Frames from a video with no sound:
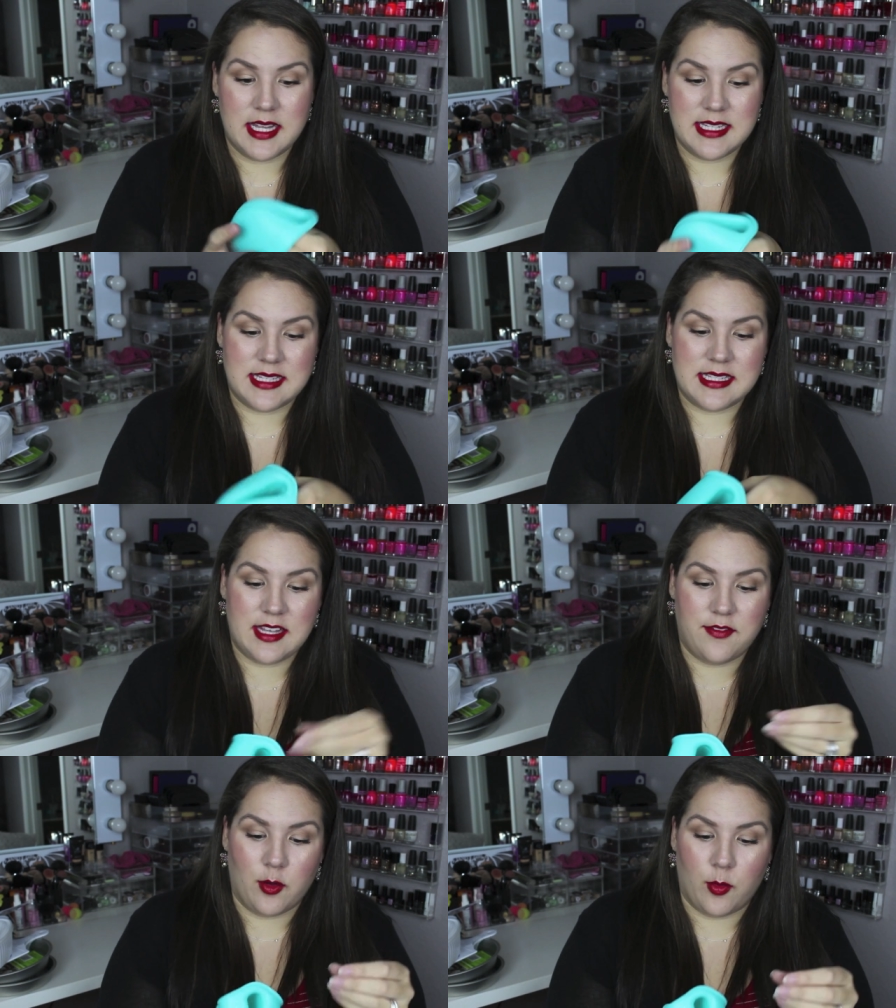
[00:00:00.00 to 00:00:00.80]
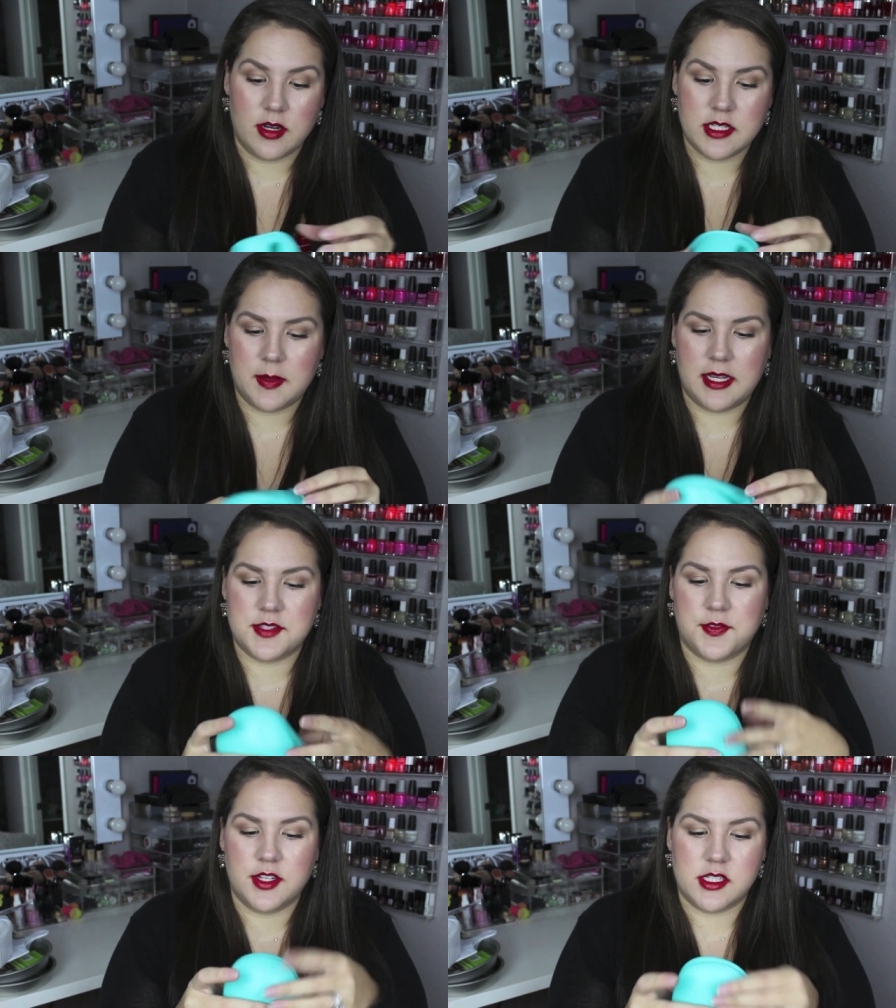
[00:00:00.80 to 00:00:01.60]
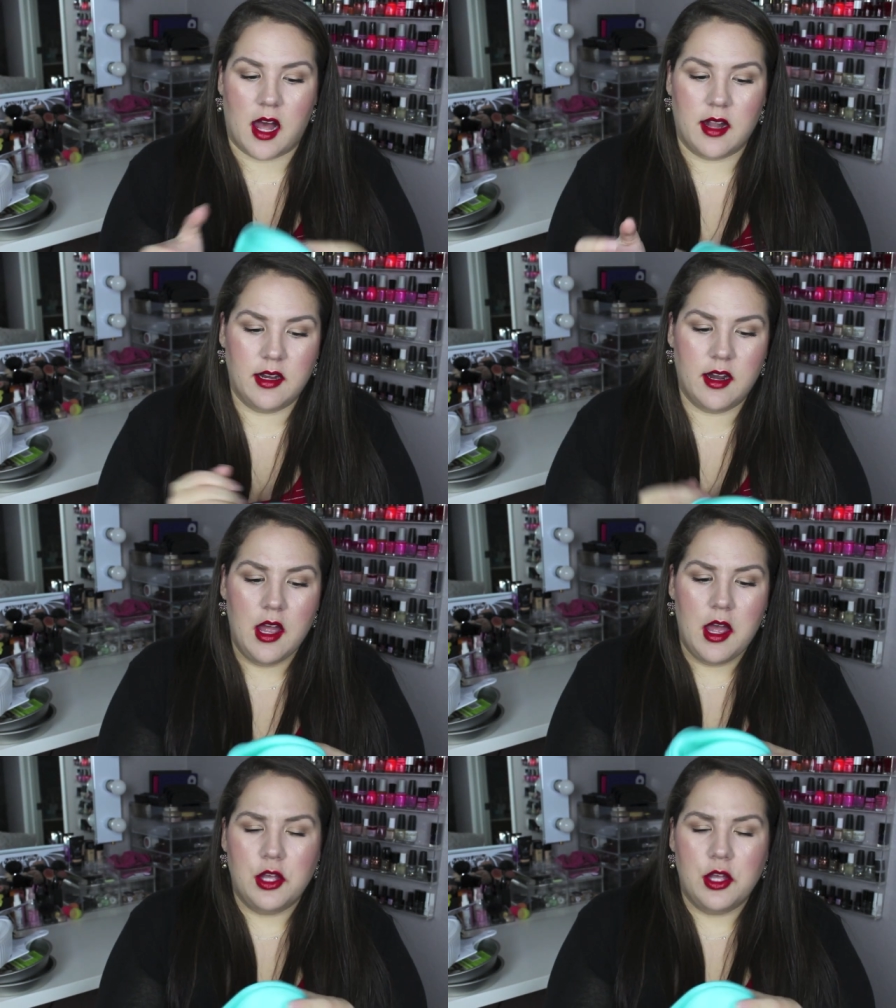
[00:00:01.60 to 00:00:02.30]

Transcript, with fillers: this and see if it works because for a dollar